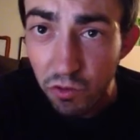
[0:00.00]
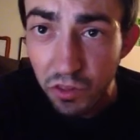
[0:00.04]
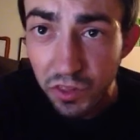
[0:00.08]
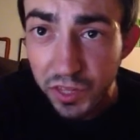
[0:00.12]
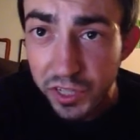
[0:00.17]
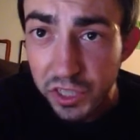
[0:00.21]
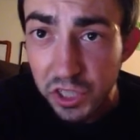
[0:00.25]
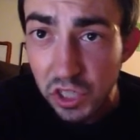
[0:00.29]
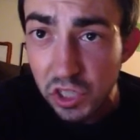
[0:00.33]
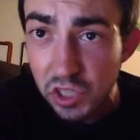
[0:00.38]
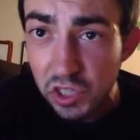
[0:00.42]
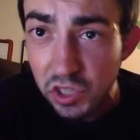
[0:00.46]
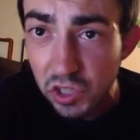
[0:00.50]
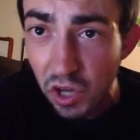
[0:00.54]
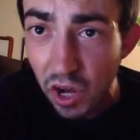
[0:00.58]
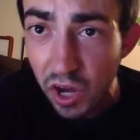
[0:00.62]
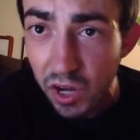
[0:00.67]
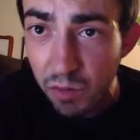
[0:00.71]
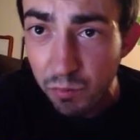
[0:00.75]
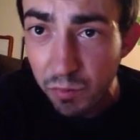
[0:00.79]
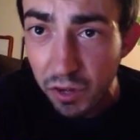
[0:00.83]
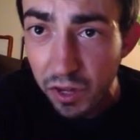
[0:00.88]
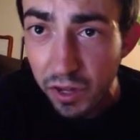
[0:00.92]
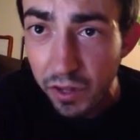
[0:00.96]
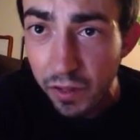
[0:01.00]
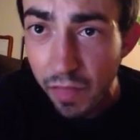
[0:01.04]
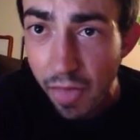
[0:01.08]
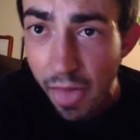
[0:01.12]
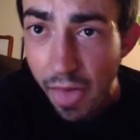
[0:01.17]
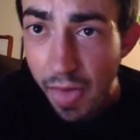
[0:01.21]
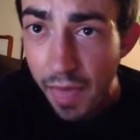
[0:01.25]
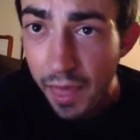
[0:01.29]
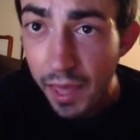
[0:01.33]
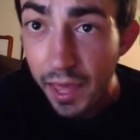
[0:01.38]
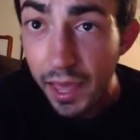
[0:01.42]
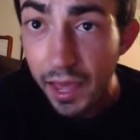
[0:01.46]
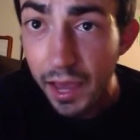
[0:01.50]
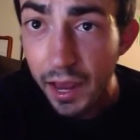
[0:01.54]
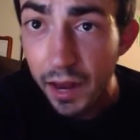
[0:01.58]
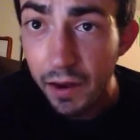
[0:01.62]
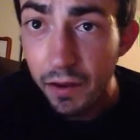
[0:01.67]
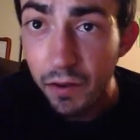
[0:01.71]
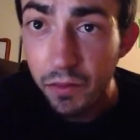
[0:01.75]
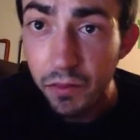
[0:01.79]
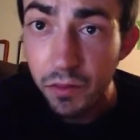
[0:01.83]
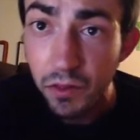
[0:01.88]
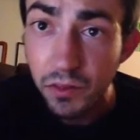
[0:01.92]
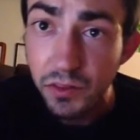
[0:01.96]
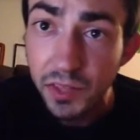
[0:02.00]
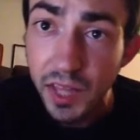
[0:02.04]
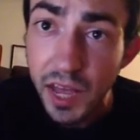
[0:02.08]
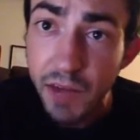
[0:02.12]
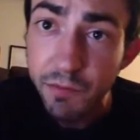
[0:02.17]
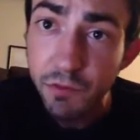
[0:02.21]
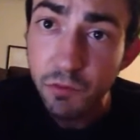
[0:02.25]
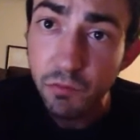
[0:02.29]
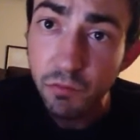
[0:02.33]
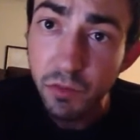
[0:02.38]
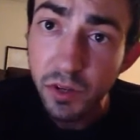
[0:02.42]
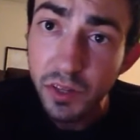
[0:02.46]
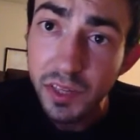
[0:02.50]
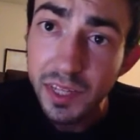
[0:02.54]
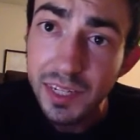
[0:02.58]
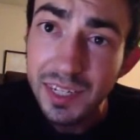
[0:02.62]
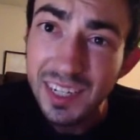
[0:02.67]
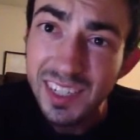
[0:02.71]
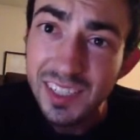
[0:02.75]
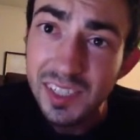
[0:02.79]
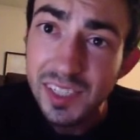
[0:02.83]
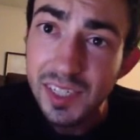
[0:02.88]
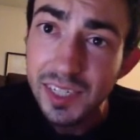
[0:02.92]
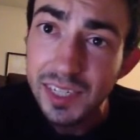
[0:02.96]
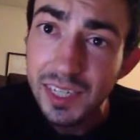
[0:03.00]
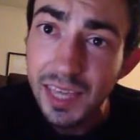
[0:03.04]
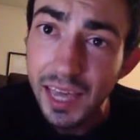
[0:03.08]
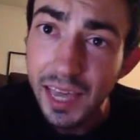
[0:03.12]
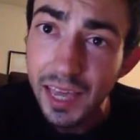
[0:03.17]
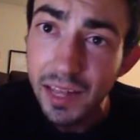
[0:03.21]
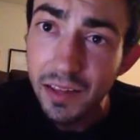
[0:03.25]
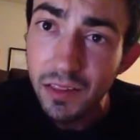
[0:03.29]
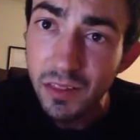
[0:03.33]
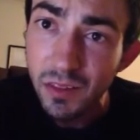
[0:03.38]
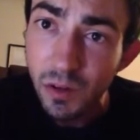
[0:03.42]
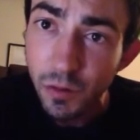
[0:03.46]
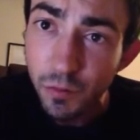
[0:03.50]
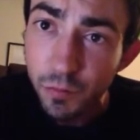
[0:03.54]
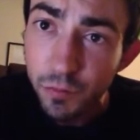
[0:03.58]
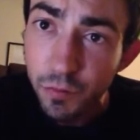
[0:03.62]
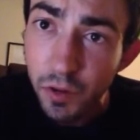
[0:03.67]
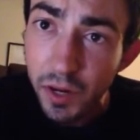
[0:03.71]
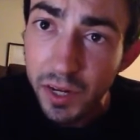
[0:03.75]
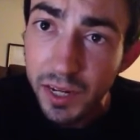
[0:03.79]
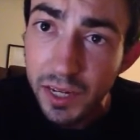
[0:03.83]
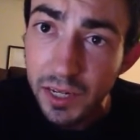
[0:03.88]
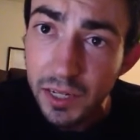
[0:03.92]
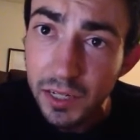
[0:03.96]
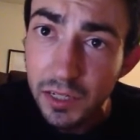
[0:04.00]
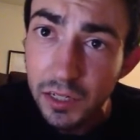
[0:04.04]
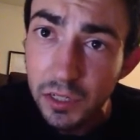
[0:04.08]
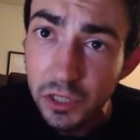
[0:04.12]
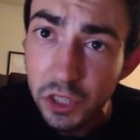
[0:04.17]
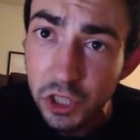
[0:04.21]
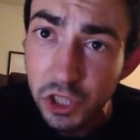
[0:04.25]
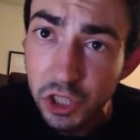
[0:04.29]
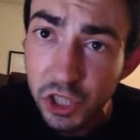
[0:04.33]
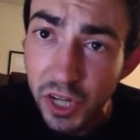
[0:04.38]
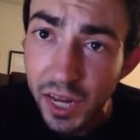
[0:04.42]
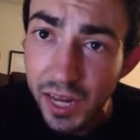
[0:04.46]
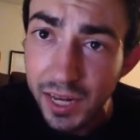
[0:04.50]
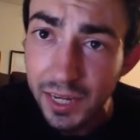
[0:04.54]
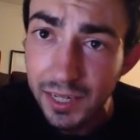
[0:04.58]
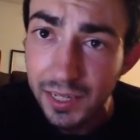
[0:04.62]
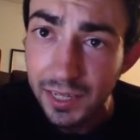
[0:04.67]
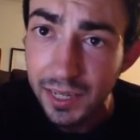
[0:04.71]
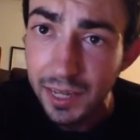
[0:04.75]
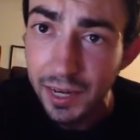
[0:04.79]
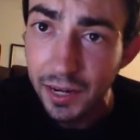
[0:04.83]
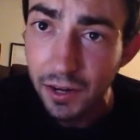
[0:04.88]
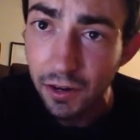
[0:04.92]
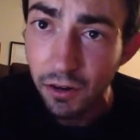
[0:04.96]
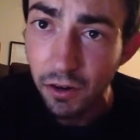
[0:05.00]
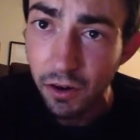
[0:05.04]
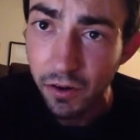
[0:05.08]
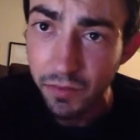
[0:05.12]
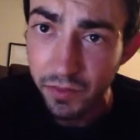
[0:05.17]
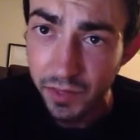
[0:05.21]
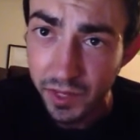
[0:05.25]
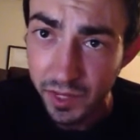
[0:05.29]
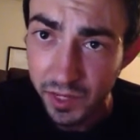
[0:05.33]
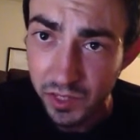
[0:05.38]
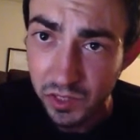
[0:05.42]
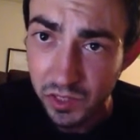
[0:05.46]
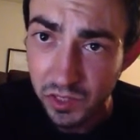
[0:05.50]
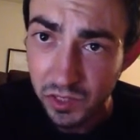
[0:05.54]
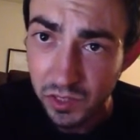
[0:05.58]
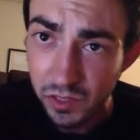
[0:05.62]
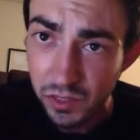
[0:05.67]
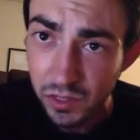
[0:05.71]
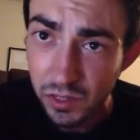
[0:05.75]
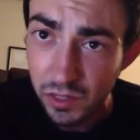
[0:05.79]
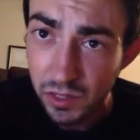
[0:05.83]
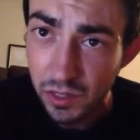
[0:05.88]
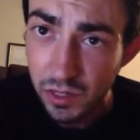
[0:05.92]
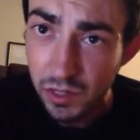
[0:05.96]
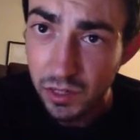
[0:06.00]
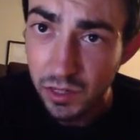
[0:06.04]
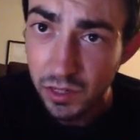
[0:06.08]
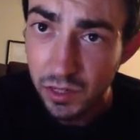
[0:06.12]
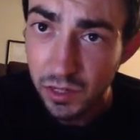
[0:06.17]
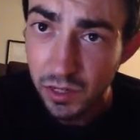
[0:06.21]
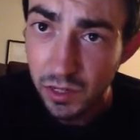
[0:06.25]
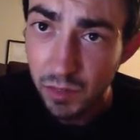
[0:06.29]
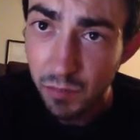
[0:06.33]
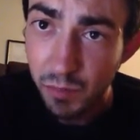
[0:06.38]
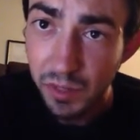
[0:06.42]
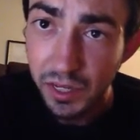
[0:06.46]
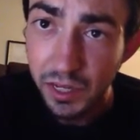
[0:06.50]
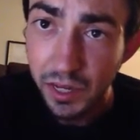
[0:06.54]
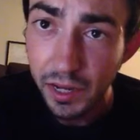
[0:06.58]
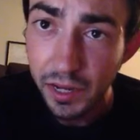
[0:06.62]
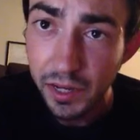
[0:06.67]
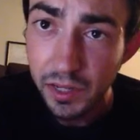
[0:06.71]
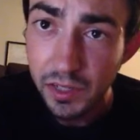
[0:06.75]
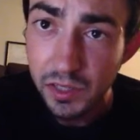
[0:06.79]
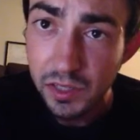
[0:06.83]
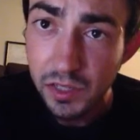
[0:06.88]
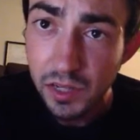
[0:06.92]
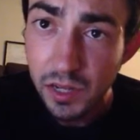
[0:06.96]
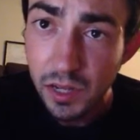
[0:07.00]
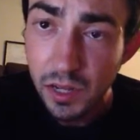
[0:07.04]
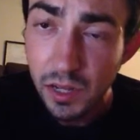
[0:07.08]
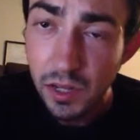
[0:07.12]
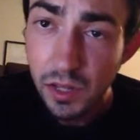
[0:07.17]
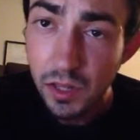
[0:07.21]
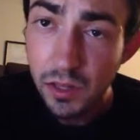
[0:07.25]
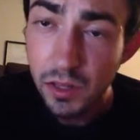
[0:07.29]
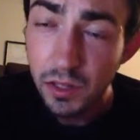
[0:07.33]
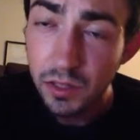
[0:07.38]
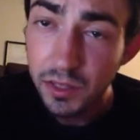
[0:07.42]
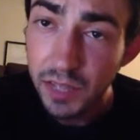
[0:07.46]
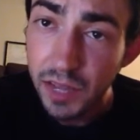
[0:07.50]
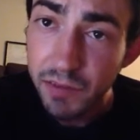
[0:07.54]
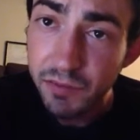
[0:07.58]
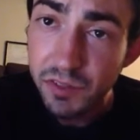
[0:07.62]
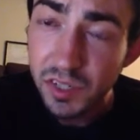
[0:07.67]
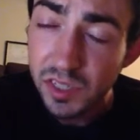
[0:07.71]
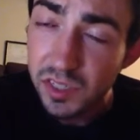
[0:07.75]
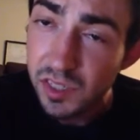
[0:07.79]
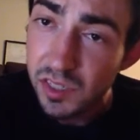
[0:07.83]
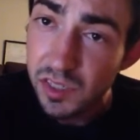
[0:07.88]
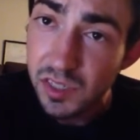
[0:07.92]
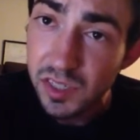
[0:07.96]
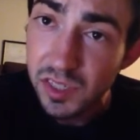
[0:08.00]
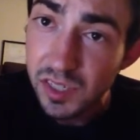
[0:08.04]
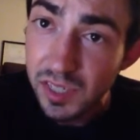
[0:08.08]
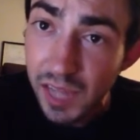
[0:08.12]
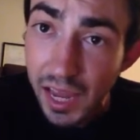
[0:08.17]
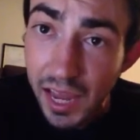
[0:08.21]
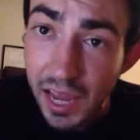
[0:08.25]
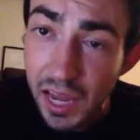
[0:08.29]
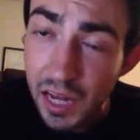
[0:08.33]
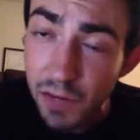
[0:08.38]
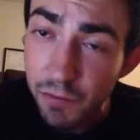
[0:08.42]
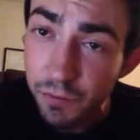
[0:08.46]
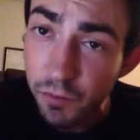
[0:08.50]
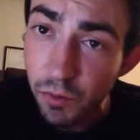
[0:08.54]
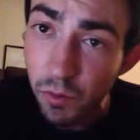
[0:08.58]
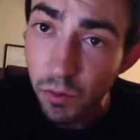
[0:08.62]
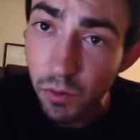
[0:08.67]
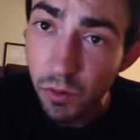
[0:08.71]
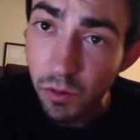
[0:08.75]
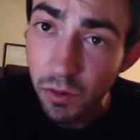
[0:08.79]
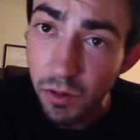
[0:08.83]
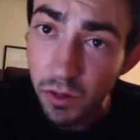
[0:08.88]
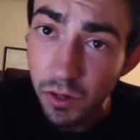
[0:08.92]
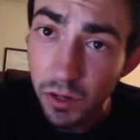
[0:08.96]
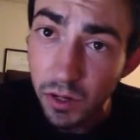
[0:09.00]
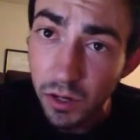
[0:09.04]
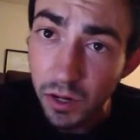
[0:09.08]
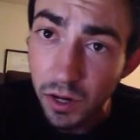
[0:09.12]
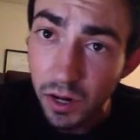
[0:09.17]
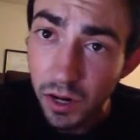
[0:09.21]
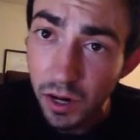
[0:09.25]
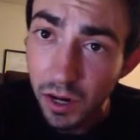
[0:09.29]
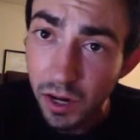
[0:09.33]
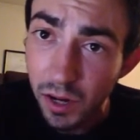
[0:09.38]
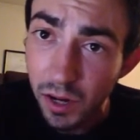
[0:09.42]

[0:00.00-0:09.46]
religious dogma. And the left really needs to get their fucking shit in gear on this, because the left doesn't stand for